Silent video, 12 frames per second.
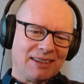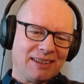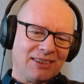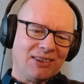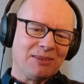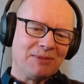
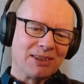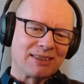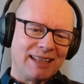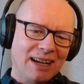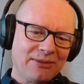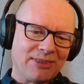
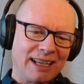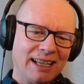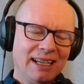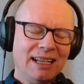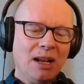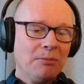almost nothing.
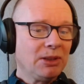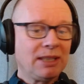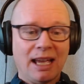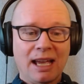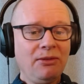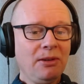But
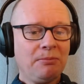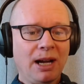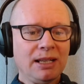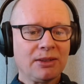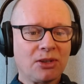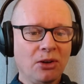
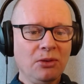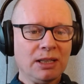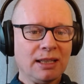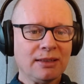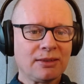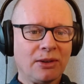everybody's
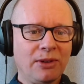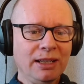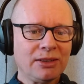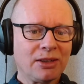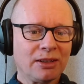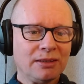going this
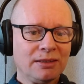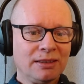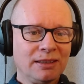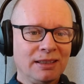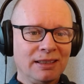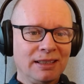direction.
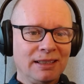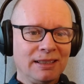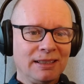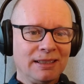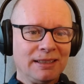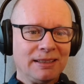
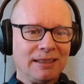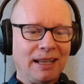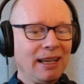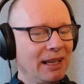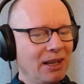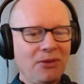
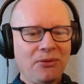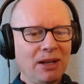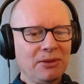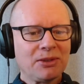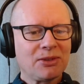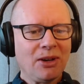And I
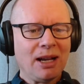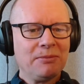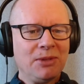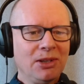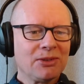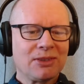found it so
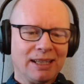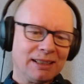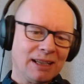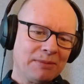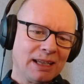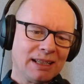
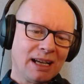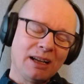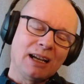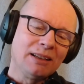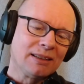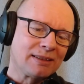amusing. I mean,
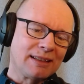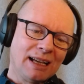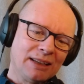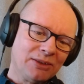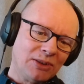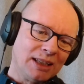I
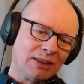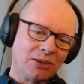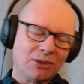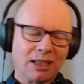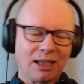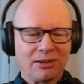understand you need
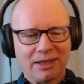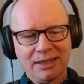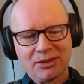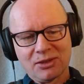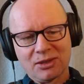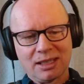good
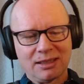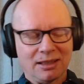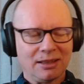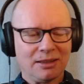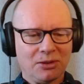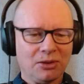elongation, you
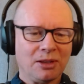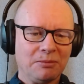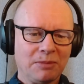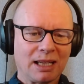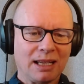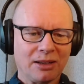get
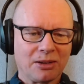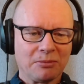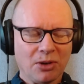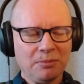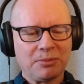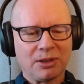good
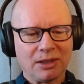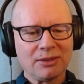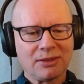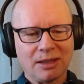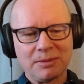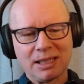mechanical
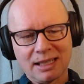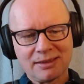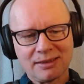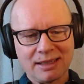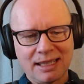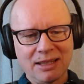properties. I mean,
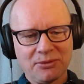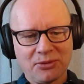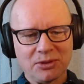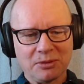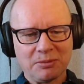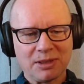that's the key
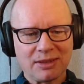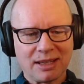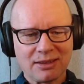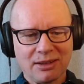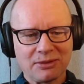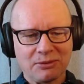to be
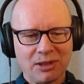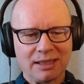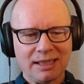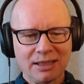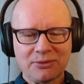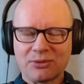successful
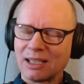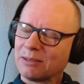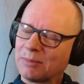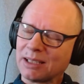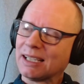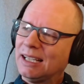in that
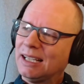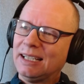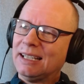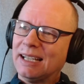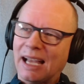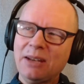field. But
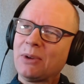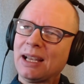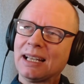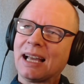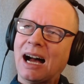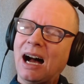
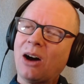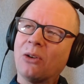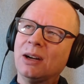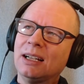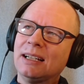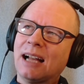anyway,
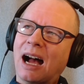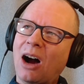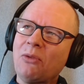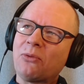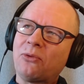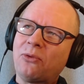anyhow,
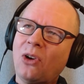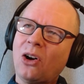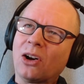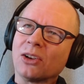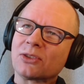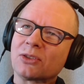how
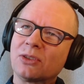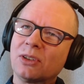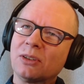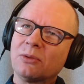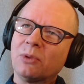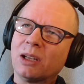fast
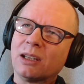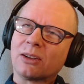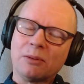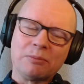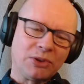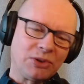will the
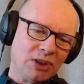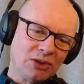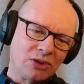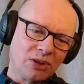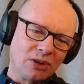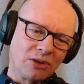
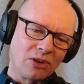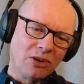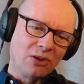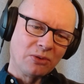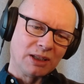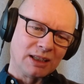competition
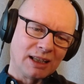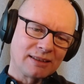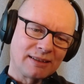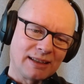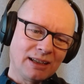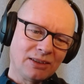grow in that
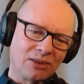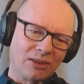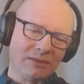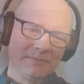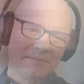sector?